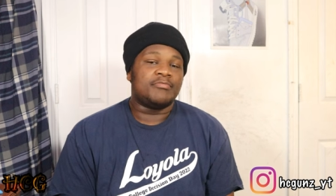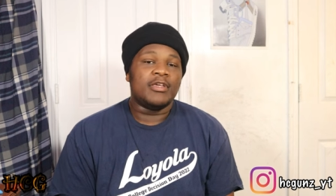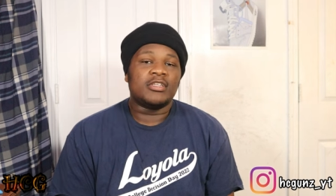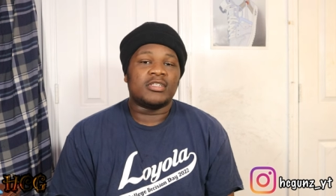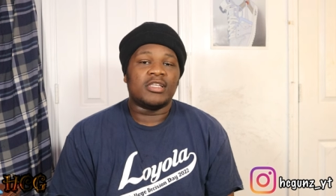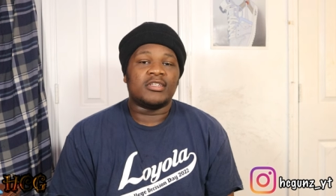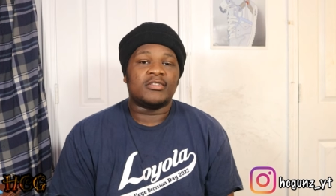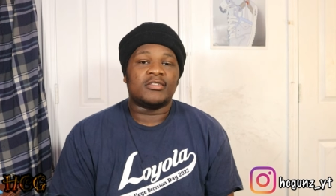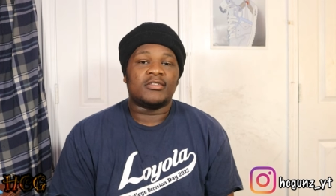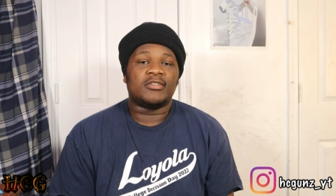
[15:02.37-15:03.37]

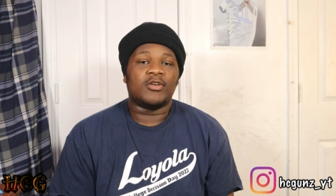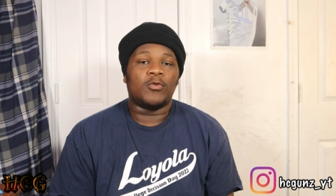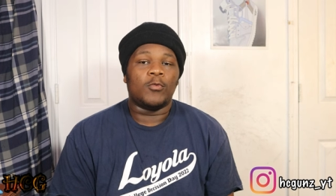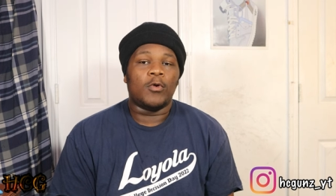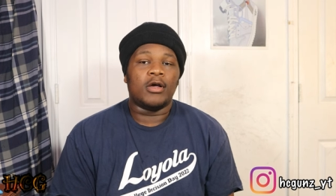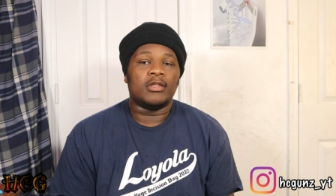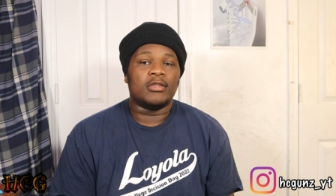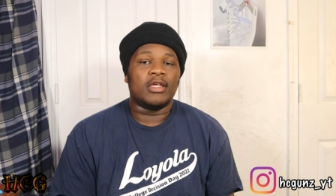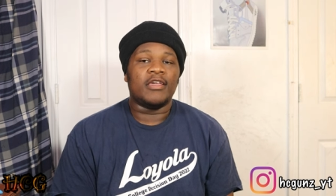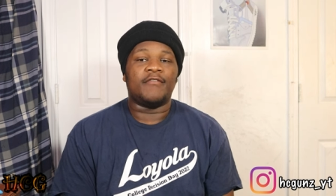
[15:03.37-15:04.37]
speechless to
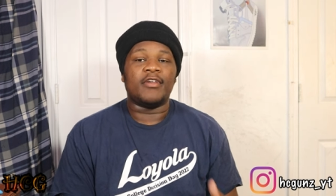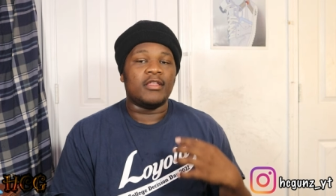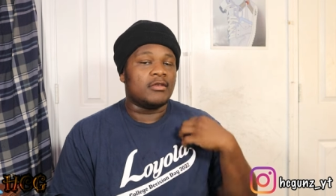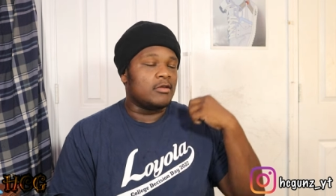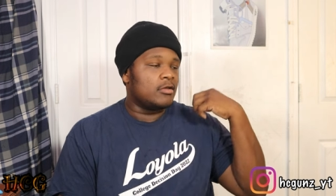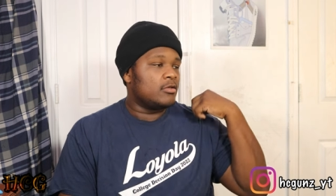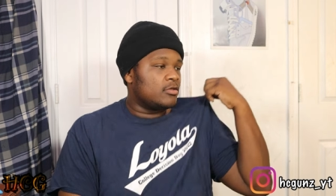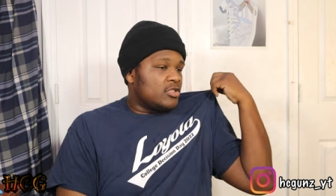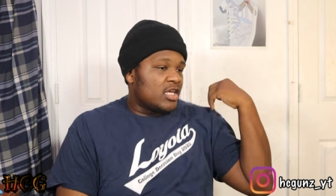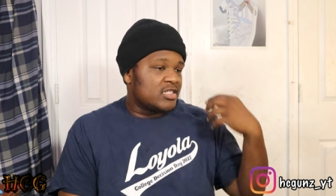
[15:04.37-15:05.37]
what even
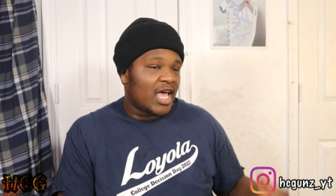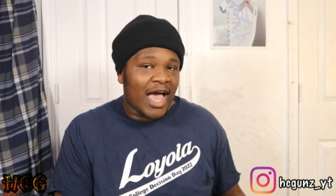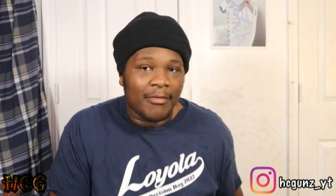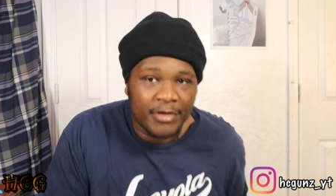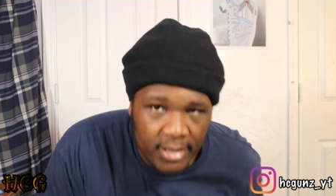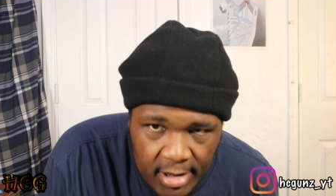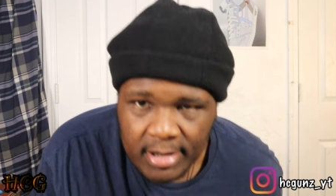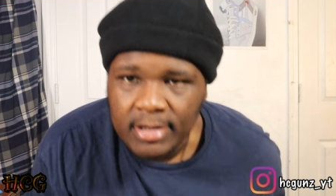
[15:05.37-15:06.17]
just happened